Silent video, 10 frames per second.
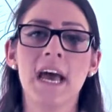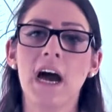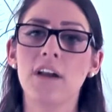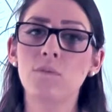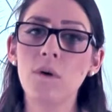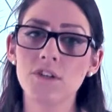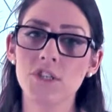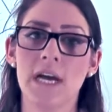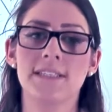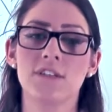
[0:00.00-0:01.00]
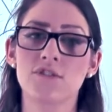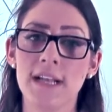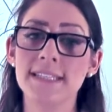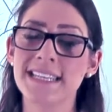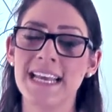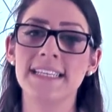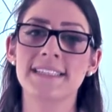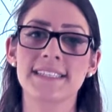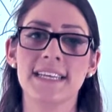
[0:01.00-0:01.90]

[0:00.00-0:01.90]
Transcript: and watch as it translates